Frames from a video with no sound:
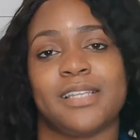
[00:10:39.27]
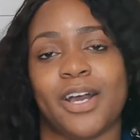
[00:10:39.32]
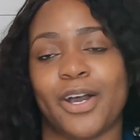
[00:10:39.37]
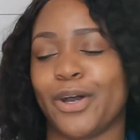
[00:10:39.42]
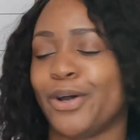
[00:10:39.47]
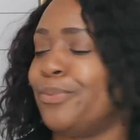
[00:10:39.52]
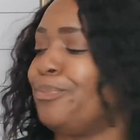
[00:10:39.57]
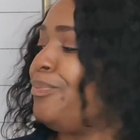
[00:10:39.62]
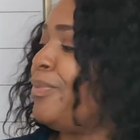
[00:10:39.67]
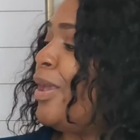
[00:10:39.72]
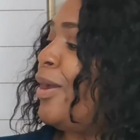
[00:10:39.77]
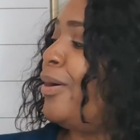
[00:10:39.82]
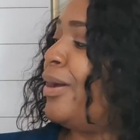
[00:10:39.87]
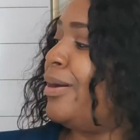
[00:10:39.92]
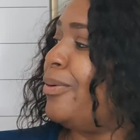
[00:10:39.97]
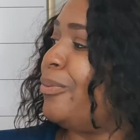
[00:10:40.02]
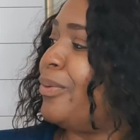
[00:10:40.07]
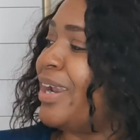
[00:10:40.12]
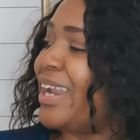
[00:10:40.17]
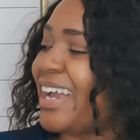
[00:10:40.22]
So
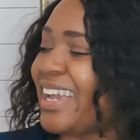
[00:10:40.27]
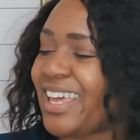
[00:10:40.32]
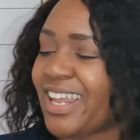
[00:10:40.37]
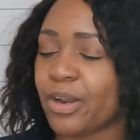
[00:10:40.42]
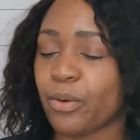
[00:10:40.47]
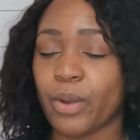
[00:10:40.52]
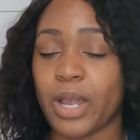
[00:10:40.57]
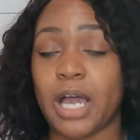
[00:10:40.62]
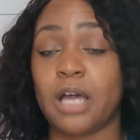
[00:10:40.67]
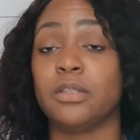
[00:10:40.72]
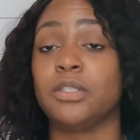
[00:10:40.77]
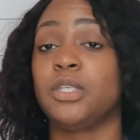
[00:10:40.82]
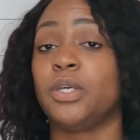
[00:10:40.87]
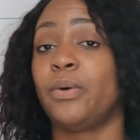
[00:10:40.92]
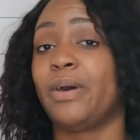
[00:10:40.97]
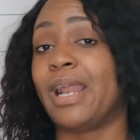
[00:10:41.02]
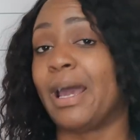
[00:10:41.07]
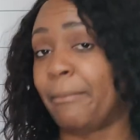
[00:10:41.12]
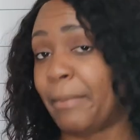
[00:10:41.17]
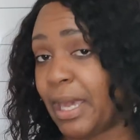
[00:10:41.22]
when I get around
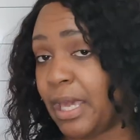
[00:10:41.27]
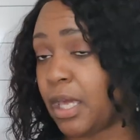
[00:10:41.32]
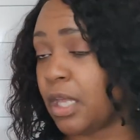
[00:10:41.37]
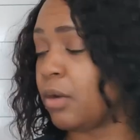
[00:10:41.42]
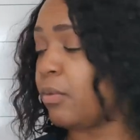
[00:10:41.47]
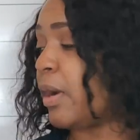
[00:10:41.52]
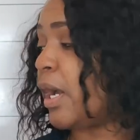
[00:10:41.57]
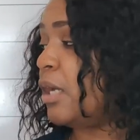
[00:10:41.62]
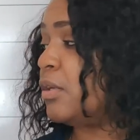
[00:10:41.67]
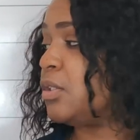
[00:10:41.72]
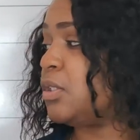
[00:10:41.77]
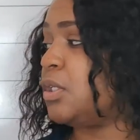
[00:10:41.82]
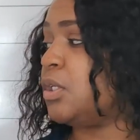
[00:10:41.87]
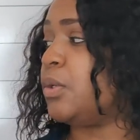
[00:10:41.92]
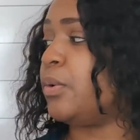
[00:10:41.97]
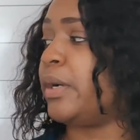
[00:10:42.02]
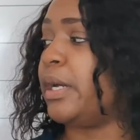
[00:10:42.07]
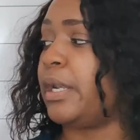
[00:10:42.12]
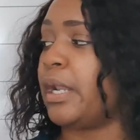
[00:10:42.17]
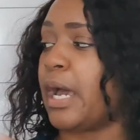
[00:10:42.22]
to it, I may get around
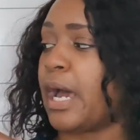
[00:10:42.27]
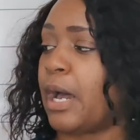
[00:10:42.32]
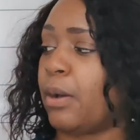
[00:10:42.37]
to it,